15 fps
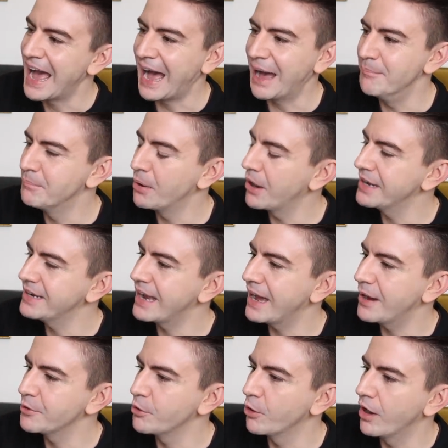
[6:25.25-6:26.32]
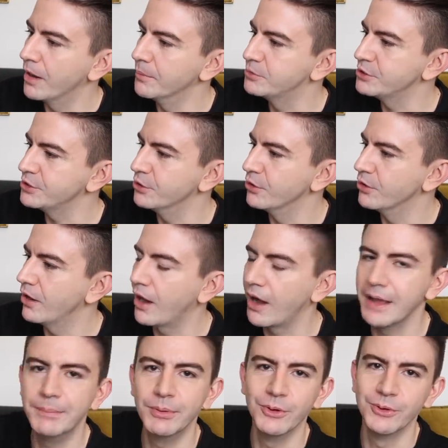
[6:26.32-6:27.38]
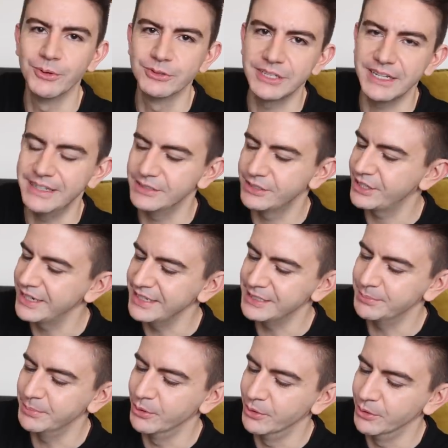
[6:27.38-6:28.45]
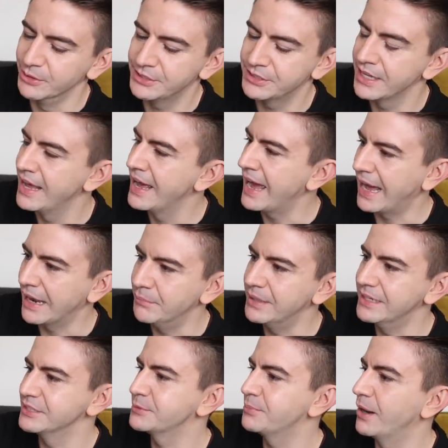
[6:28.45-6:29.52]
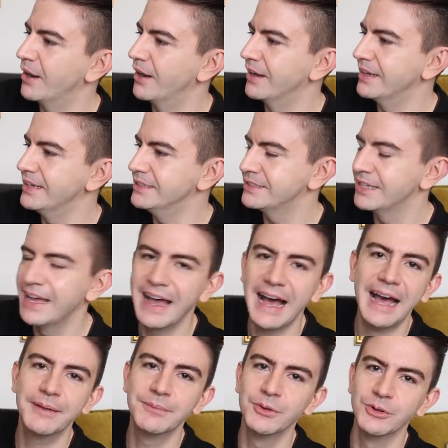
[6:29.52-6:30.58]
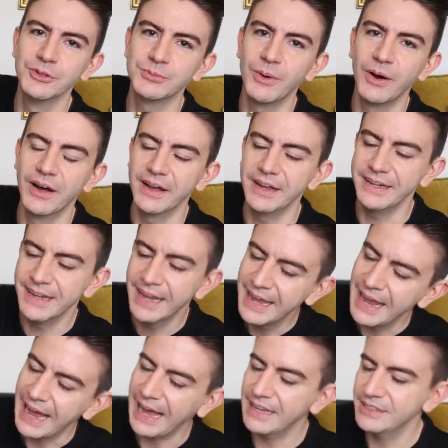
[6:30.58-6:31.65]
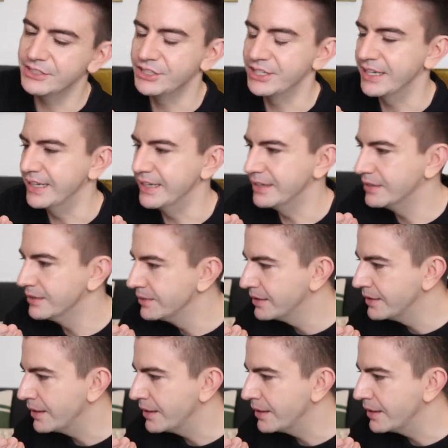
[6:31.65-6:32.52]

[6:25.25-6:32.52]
and by now you're up to your eyeballs in cheese boards and mince pies and mulled wine and gin.